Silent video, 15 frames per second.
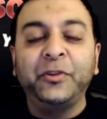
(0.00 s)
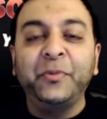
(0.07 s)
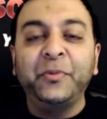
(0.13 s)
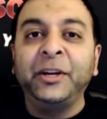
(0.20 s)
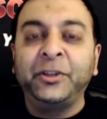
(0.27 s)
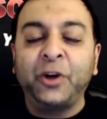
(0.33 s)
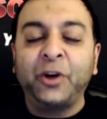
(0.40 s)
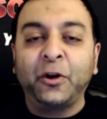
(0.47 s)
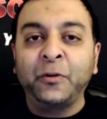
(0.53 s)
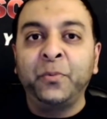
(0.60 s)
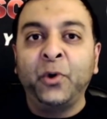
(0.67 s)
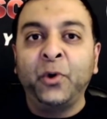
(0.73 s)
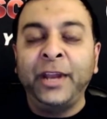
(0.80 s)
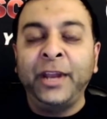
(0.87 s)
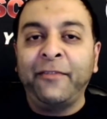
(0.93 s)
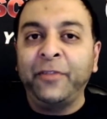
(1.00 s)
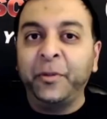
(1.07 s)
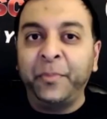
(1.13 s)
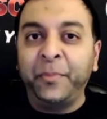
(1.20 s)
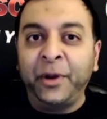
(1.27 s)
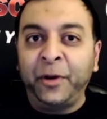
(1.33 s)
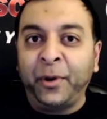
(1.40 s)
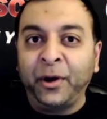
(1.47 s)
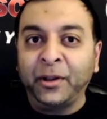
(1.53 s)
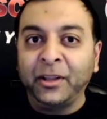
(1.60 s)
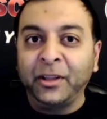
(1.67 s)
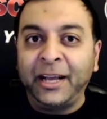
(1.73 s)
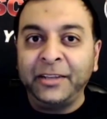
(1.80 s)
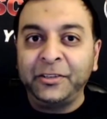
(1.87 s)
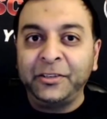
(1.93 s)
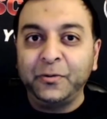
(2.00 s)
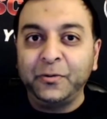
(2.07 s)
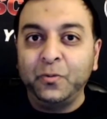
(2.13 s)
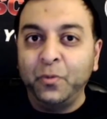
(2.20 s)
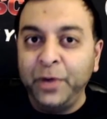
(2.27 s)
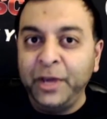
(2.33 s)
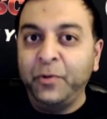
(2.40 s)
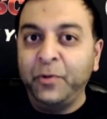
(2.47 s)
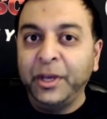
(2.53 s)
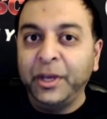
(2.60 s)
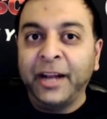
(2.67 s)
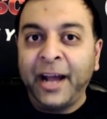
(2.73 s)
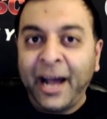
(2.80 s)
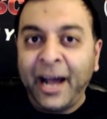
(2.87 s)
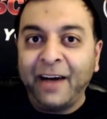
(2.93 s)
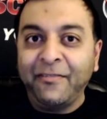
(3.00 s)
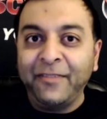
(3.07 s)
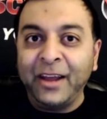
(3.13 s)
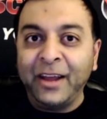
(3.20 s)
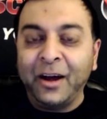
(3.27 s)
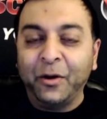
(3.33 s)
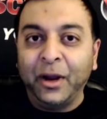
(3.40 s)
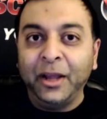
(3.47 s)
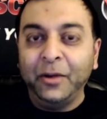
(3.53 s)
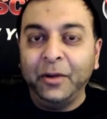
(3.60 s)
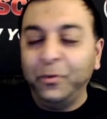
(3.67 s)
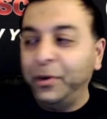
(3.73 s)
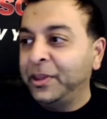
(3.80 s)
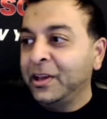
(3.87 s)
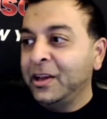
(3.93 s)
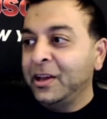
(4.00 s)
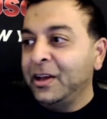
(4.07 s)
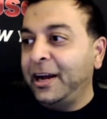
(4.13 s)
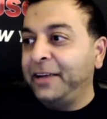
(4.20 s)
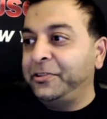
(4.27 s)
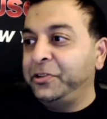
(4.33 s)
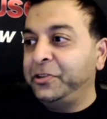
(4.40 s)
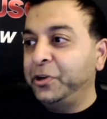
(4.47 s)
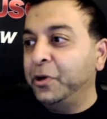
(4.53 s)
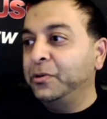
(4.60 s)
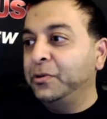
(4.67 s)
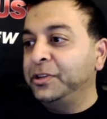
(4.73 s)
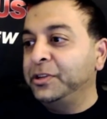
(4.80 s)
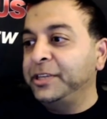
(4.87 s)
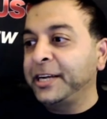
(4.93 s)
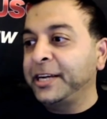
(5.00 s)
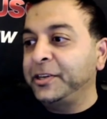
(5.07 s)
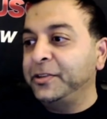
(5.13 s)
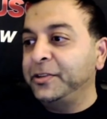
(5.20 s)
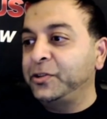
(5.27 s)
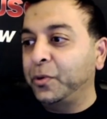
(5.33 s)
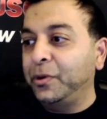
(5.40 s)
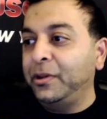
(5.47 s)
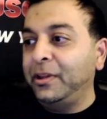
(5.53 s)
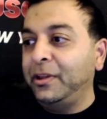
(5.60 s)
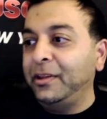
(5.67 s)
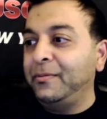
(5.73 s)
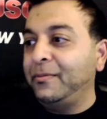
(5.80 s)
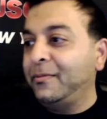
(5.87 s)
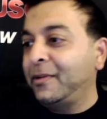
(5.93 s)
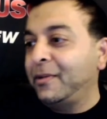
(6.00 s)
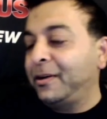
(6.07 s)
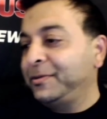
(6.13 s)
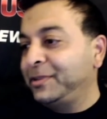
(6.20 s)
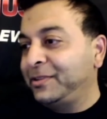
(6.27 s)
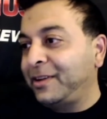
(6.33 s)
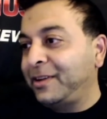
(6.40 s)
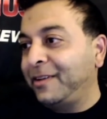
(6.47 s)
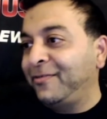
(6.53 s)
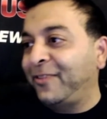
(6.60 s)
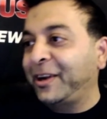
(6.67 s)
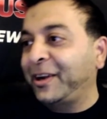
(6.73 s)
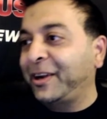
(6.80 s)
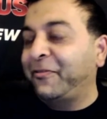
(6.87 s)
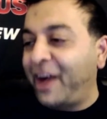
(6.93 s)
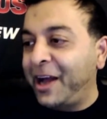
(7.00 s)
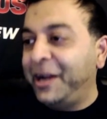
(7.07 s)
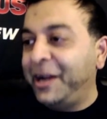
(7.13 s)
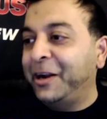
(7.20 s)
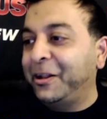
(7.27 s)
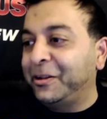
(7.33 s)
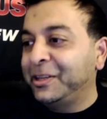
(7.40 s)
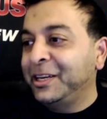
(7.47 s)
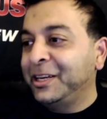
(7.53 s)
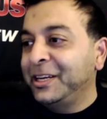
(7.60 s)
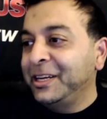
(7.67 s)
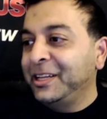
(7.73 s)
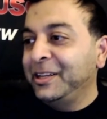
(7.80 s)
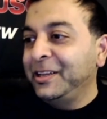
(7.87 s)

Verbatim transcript: has been a talking point now for the better part of the last week and a half now, right? With SEOs, injection. So if I could find you out, inject,